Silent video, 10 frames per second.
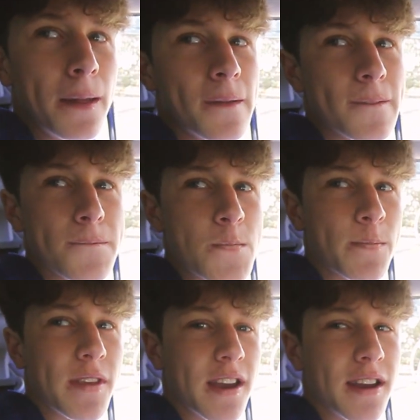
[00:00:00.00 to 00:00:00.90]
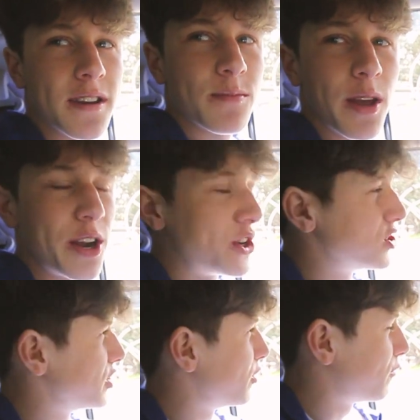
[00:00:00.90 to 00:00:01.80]
on rice, just... Yeah, I don't
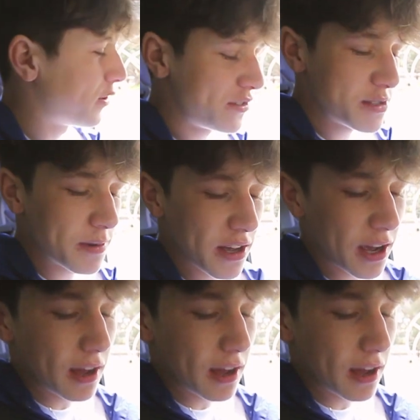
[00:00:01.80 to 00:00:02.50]
usually do 50s, but